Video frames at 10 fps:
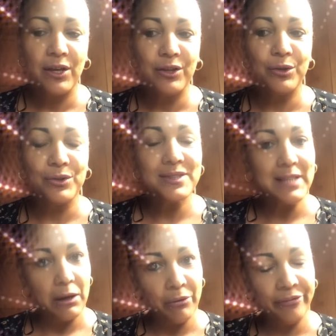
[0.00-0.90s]

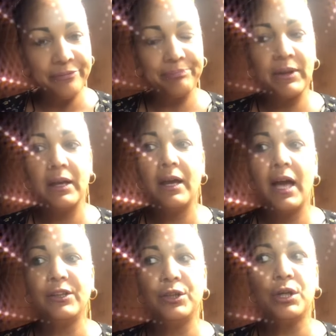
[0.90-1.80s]
yourself
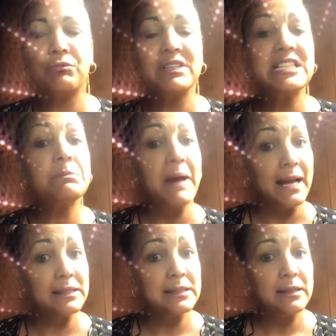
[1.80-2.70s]
and you can
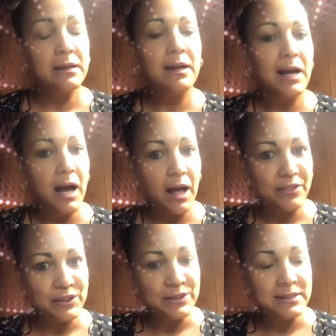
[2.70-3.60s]
respect
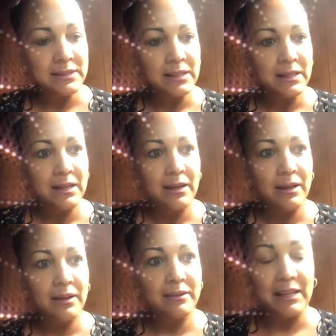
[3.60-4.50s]
others,
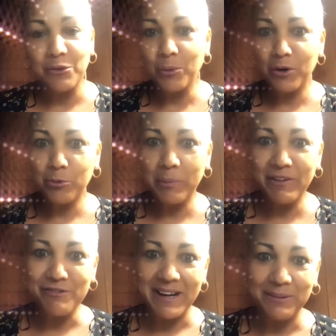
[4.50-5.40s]
then the world would be
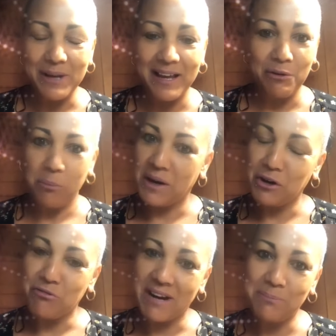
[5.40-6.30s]
great. It would be a
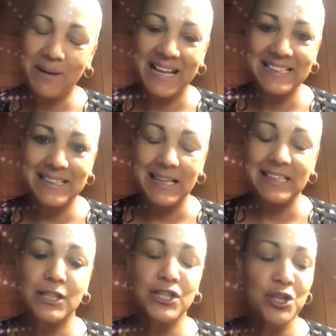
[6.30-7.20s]
great place. Then
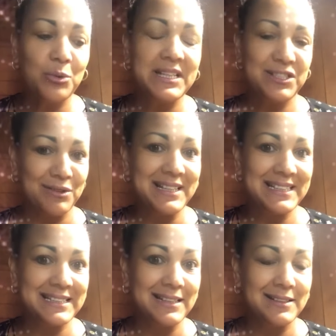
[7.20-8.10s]
two-way street,
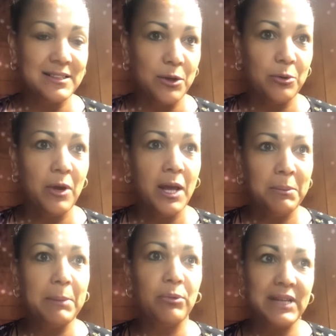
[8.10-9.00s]
isn't it? So
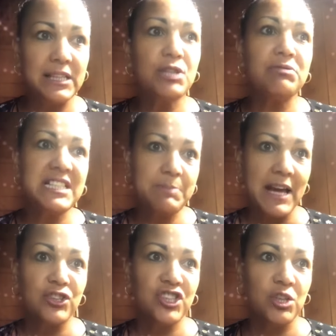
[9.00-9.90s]
people need to
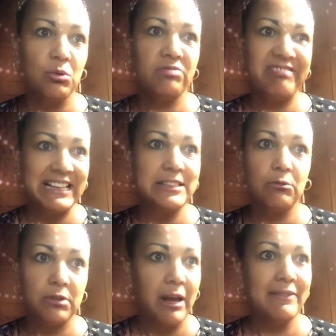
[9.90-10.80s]
respect you. I really
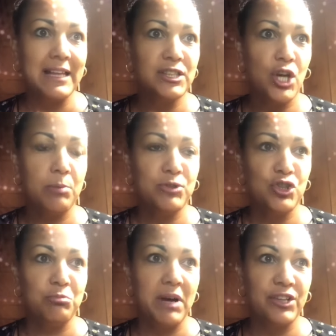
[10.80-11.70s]
don't like that term
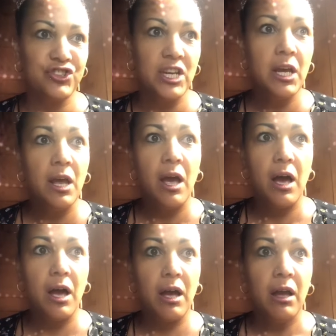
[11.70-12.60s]
too much.
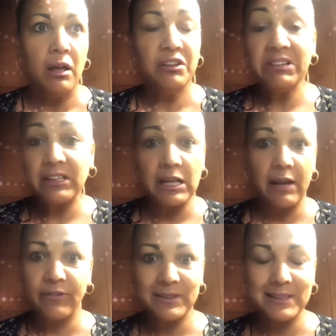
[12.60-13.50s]
You need to
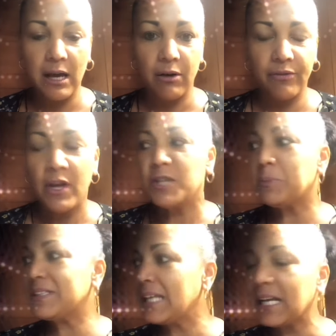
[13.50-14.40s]
love yourself,
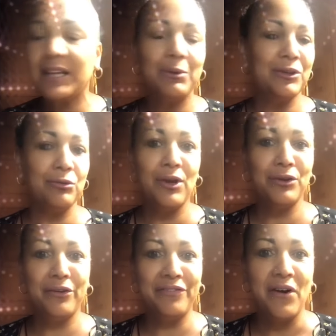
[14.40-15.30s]
particularly when you know
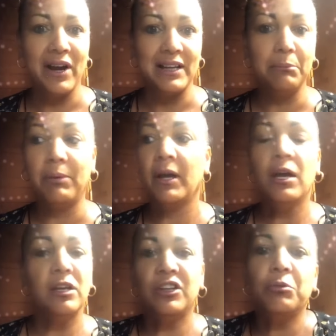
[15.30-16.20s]
you're fine, but
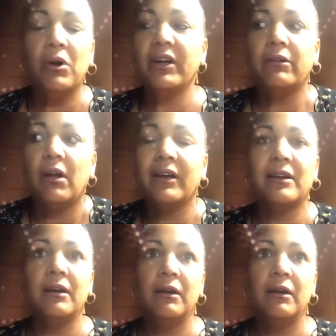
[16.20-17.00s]
you might like